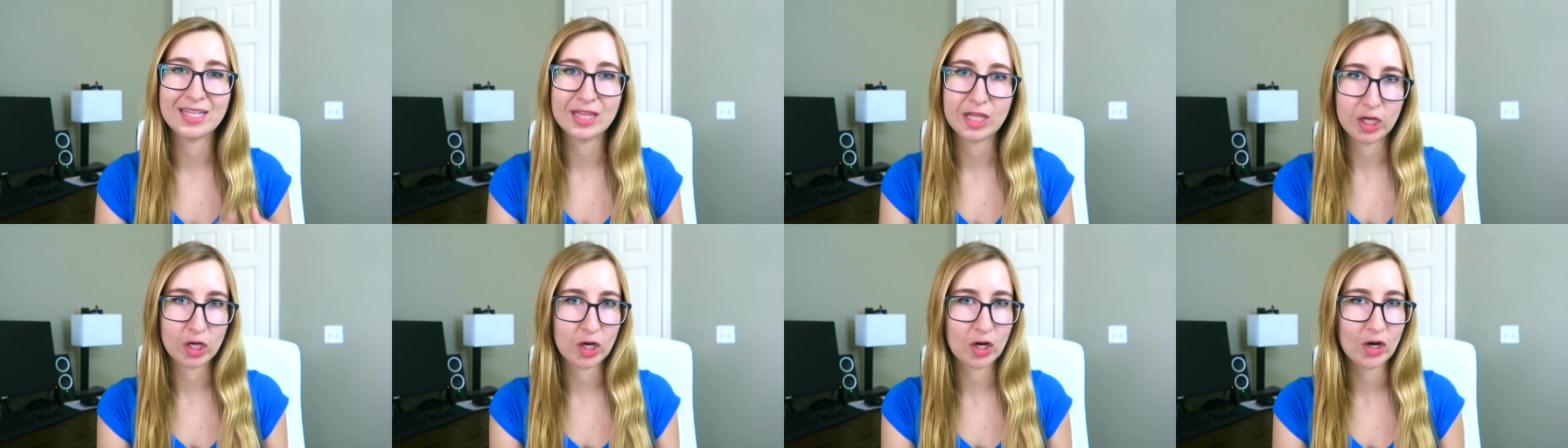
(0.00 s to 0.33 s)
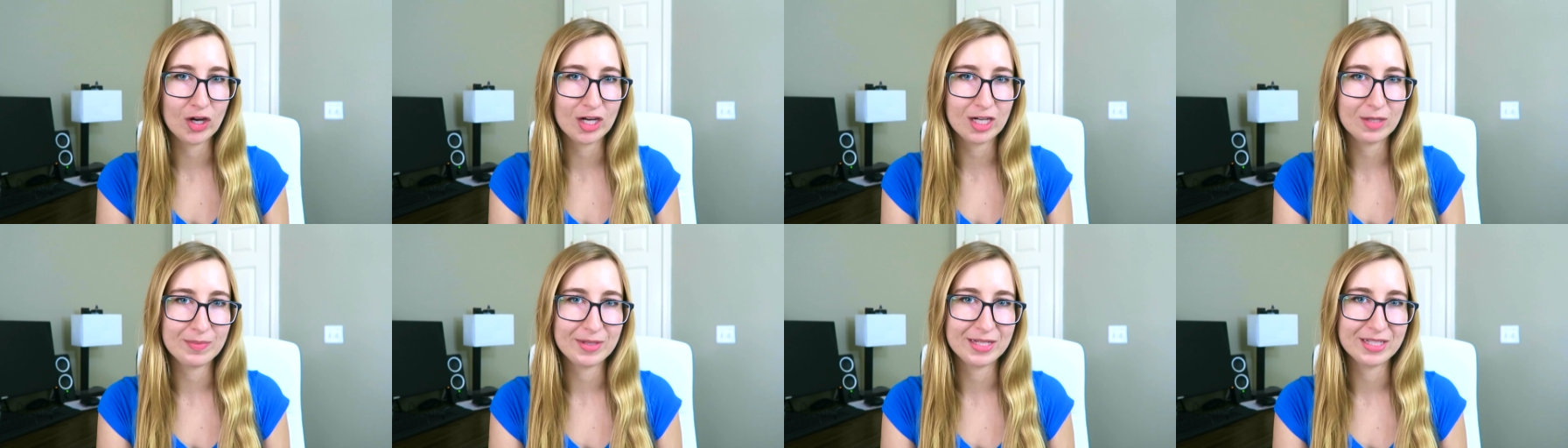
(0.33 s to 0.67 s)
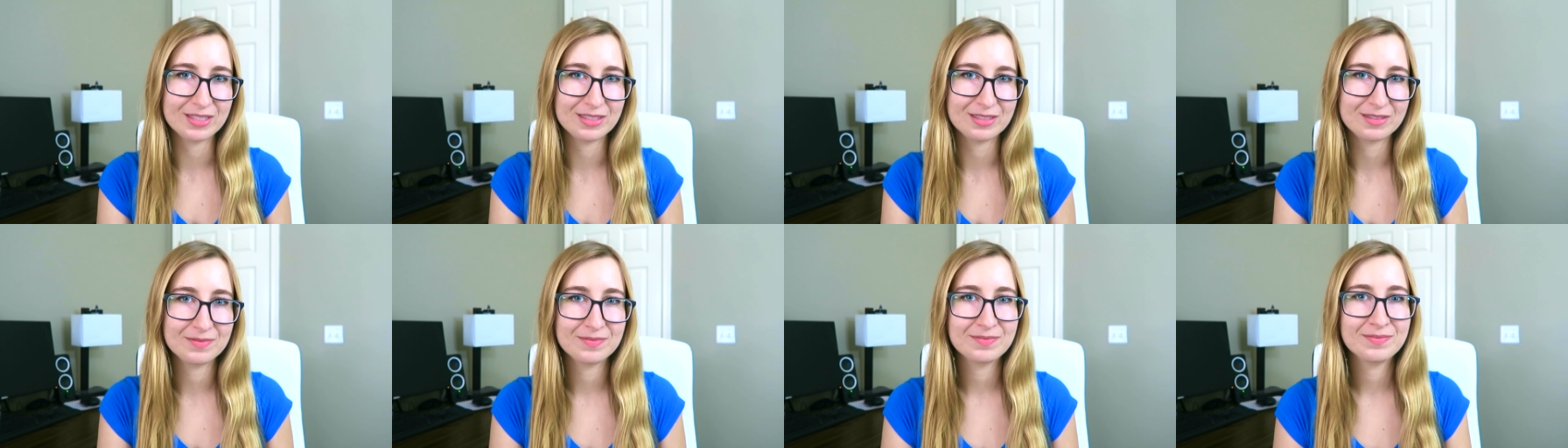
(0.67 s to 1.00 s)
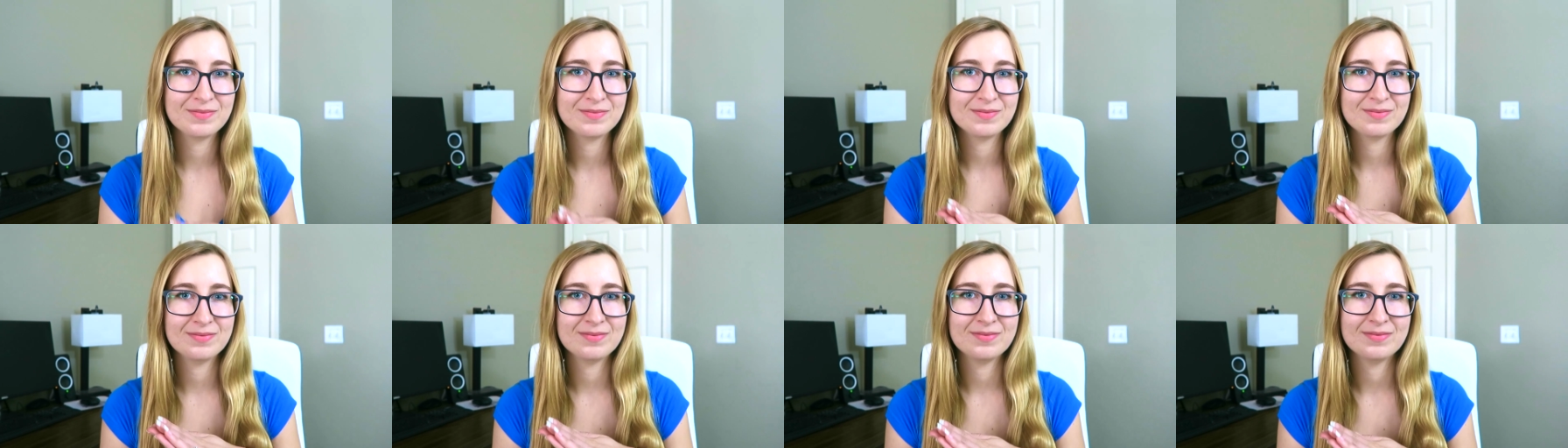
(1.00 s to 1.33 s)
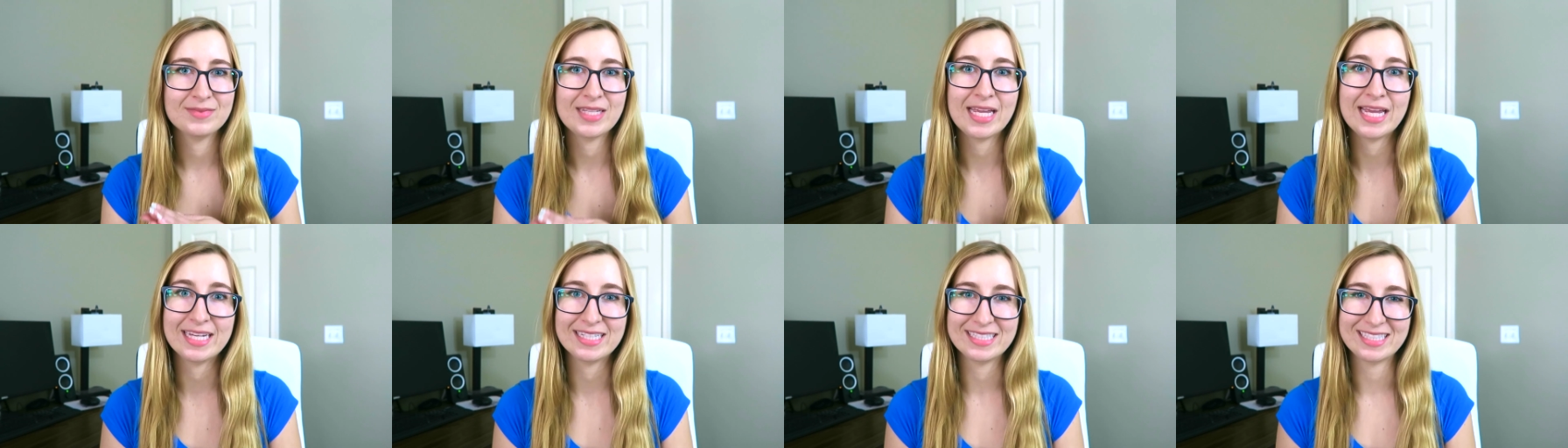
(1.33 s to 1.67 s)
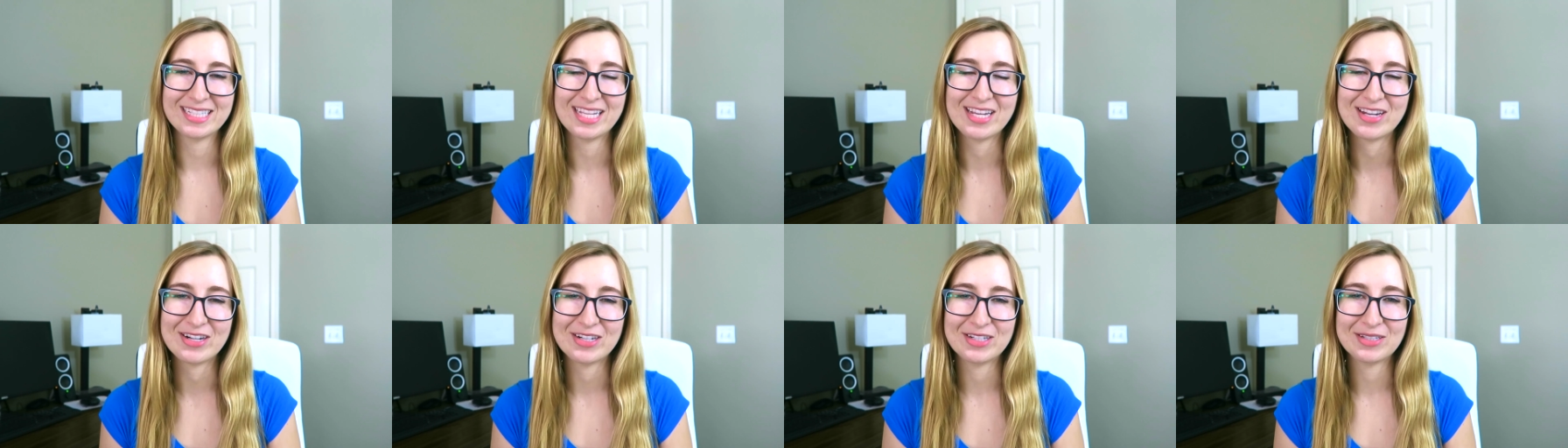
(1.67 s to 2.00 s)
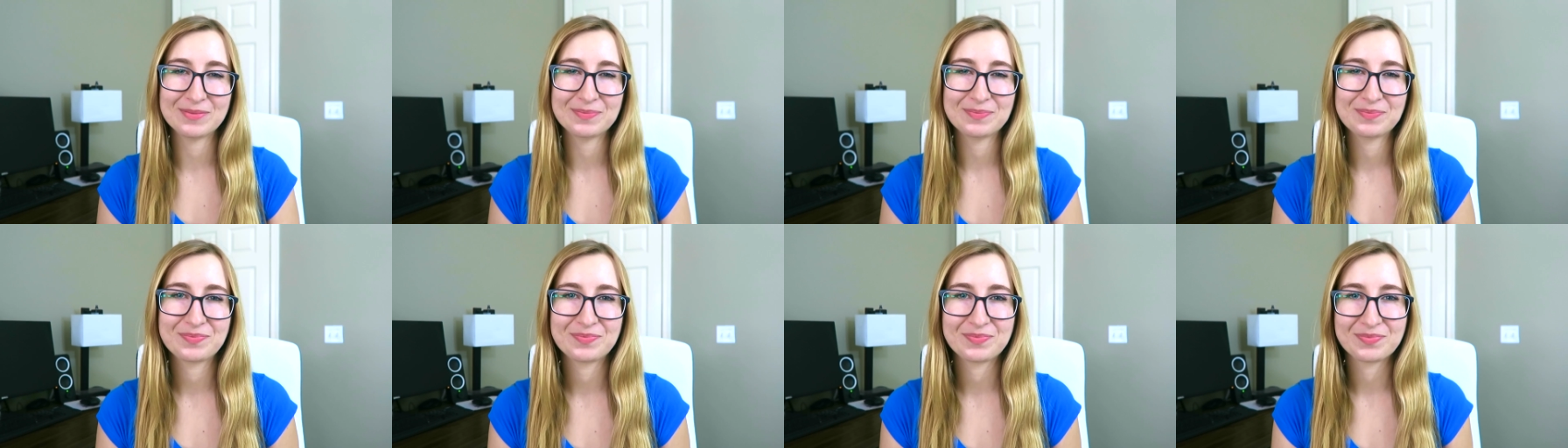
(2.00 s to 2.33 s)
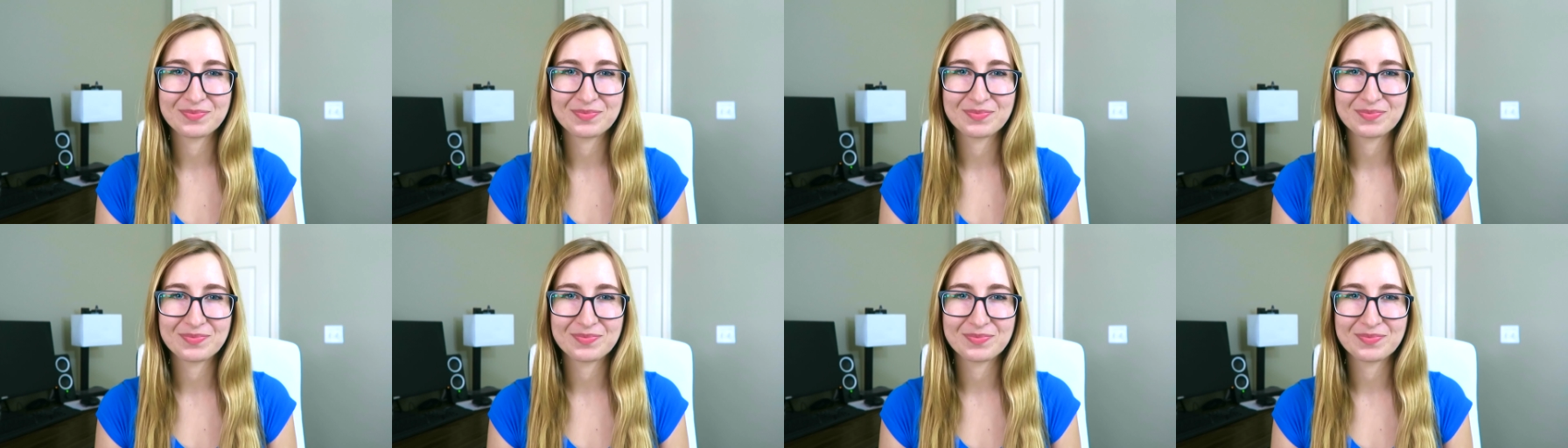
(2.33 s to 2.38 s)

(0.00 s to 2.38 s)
in the current meal and later.